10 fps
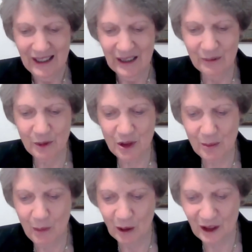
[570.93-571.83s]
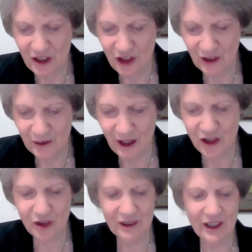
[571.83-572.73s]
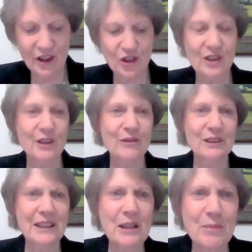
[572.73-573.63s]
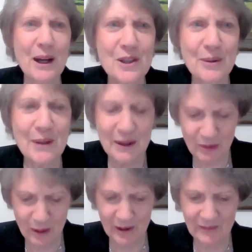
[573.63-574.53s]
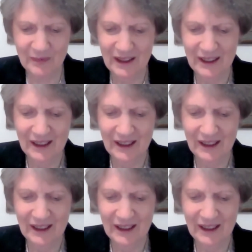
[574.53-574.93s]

It was a multi-generational initiative led by UN Women,